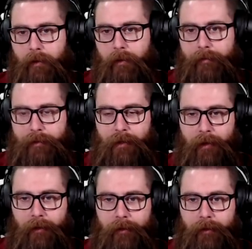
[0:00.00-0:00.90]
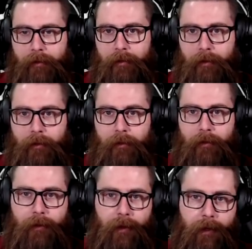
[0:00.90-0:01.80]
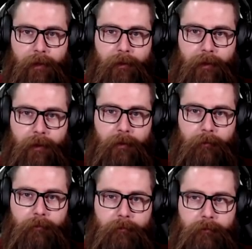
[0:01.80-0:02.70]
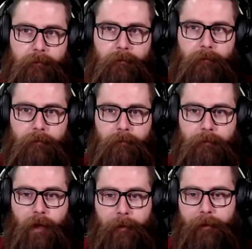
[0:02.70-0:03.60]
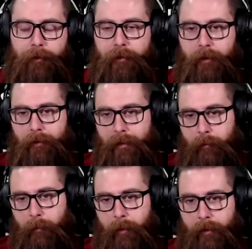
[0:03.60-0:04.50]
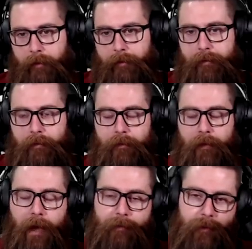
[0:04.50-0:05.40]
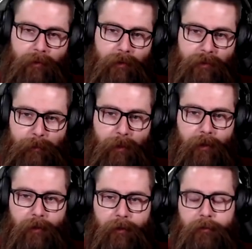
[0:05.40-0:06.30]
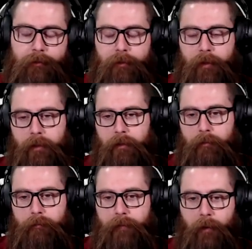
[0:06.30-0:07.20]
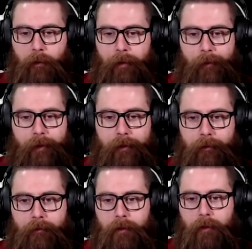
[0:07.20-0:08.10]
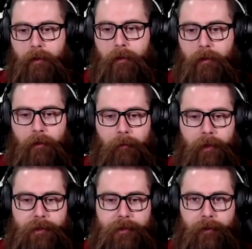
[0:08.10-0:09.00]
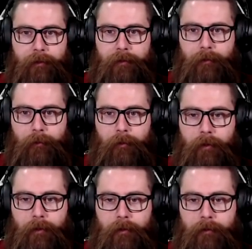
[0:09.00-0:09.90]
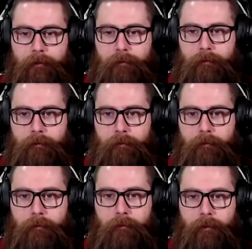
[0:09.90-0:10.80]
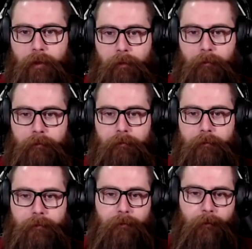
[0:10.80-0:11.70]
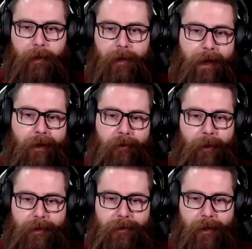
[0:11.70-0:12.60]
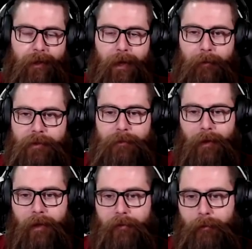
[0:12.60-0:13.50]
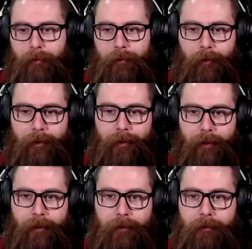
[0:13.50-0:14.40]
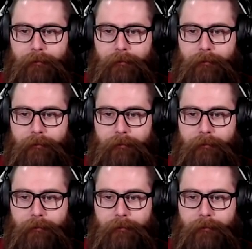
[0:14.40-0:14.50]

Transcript: for Charlotte, and probably use her limit burst after the dispel. That way we can make sure to you know, mitigate as much of that damage as possible and whatnot.